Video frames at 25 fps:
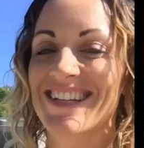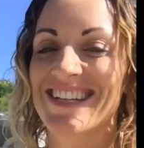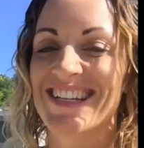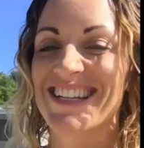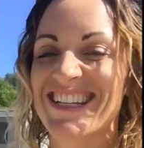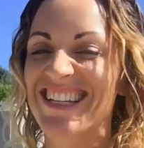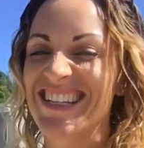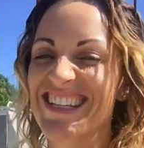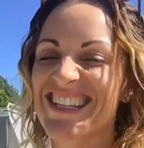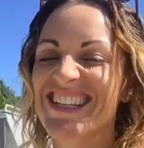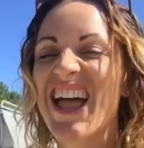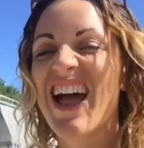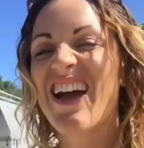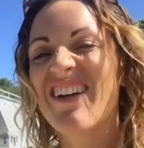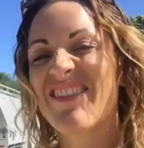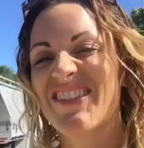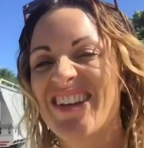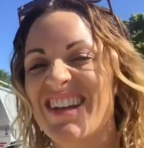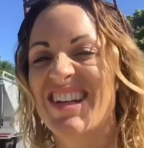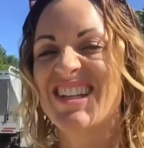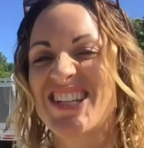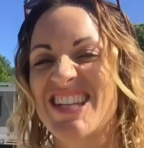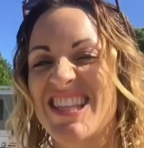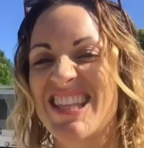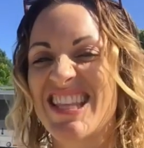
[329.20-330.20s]
She's laughing.
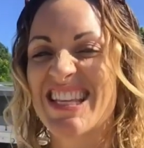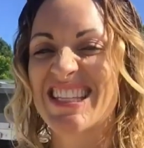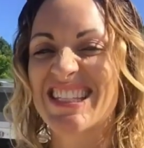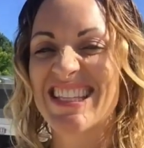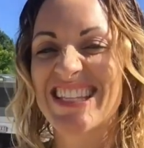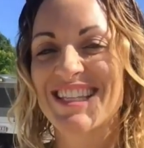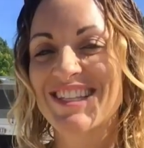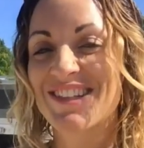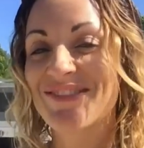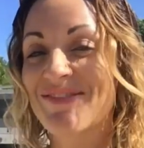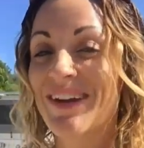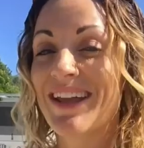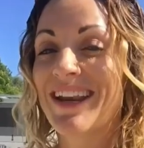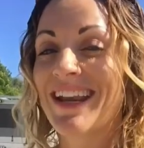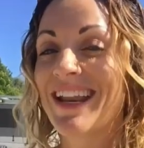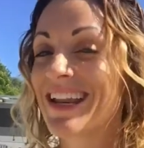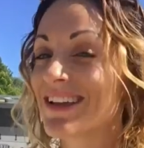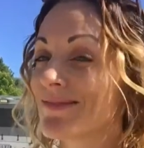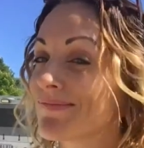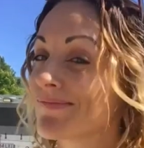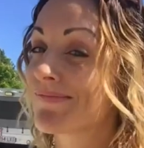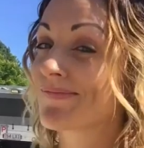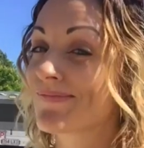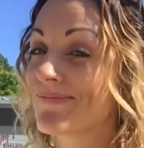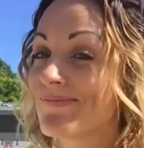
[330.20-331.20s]
One she day. thinks it's funny.
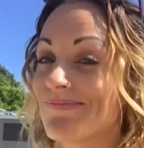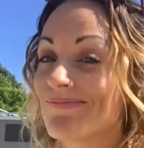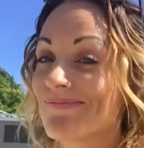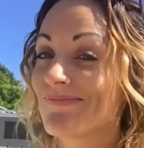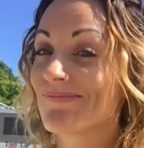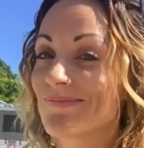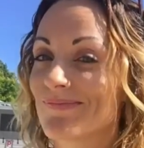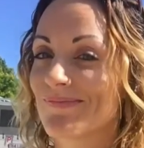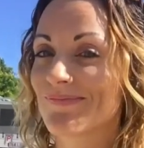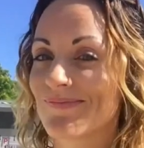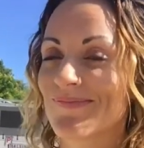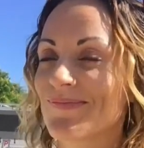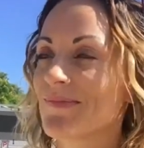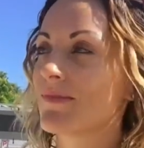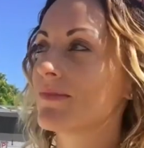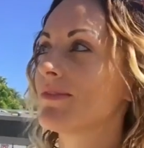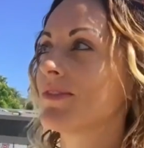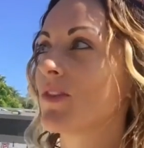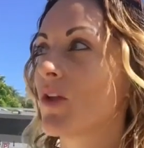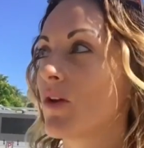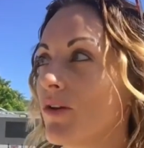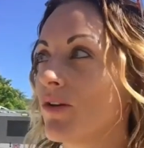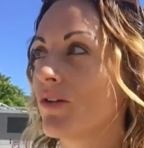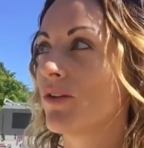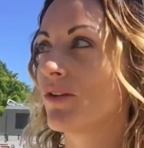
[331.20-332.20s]
One
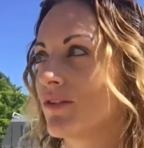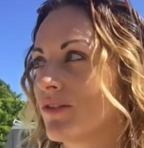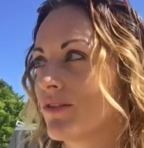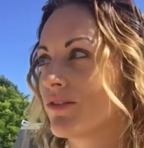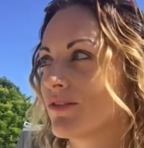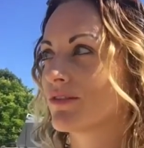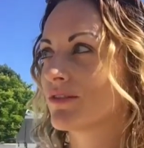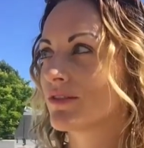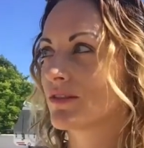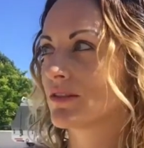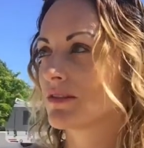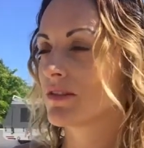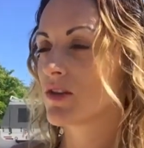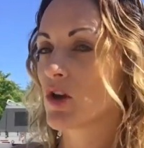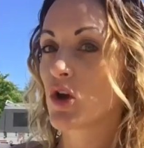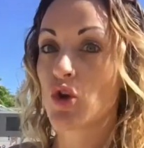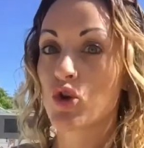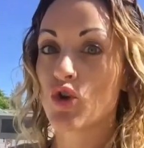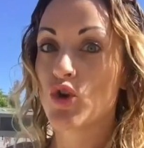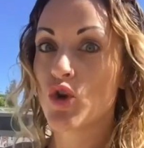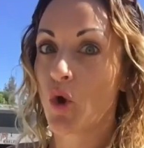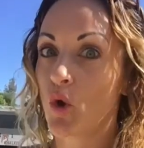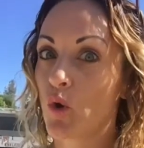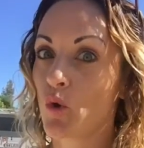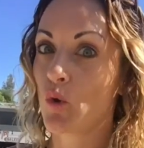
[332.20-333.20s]
day.
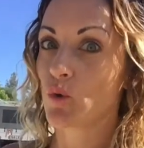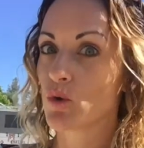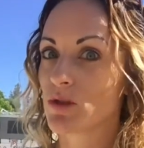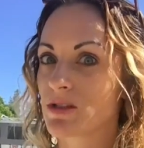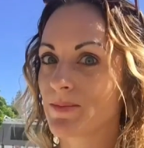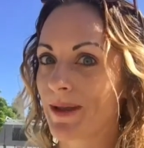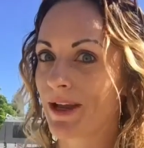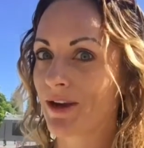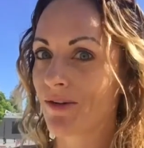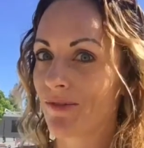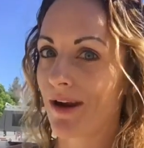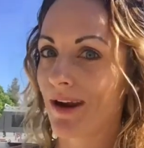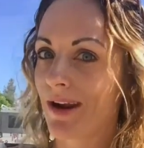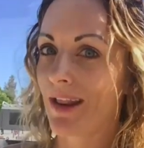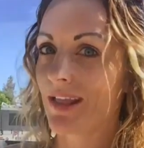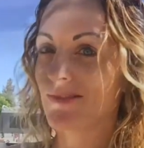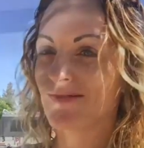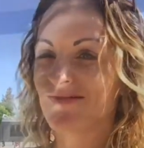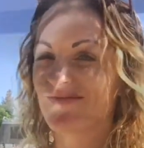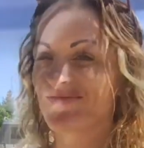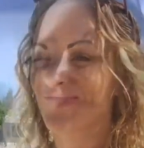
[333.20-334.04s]
No. No. Horseback riding.